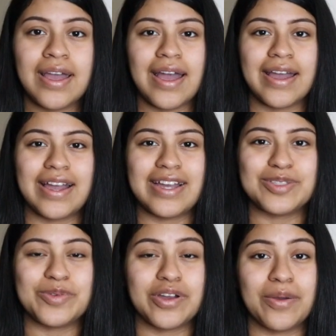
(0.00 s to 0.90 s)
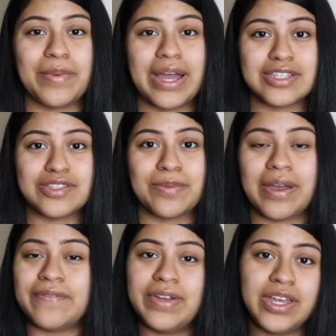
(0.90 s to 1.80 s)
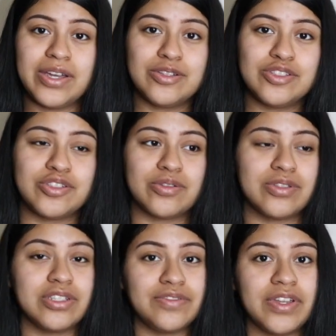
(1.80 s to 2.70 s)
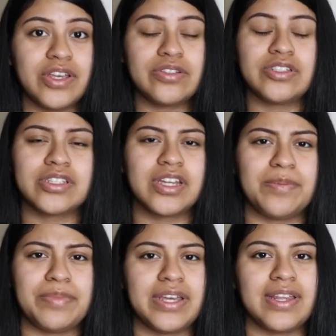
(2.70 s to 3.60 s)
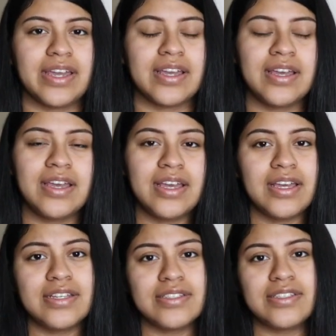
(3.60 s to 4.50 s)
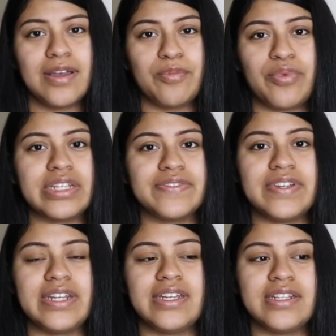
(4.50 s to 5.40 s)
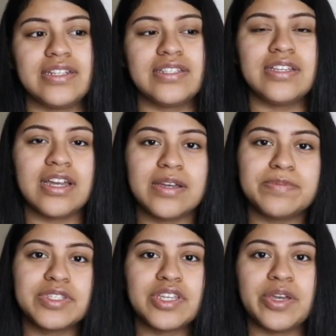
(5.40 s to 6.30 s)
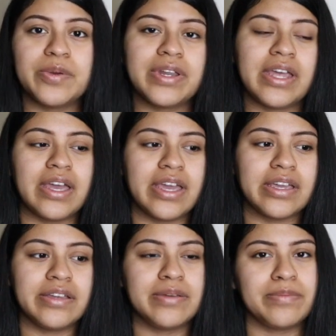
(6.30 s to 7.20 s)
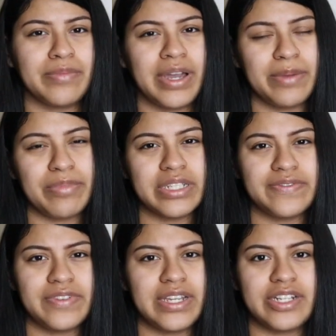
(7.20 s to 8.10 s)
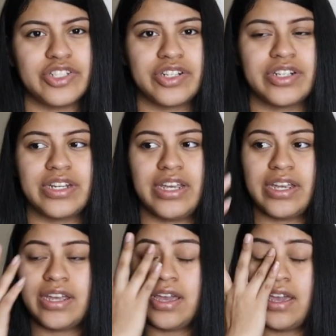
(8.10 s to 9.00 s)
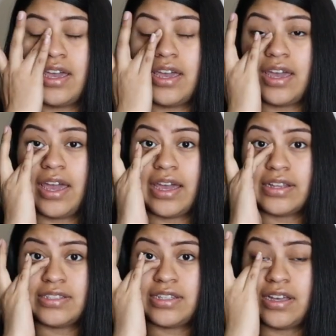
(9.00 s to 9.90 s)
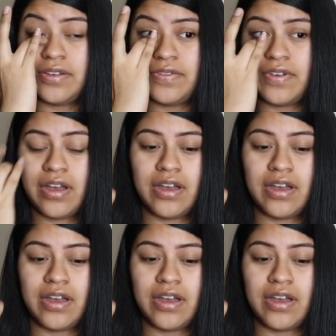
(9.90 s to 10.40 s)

Hi guys, welcome back to my video. So this video is just gonna be like some breastfeeding tips, Q&A, my breastfeeding journey and stuff.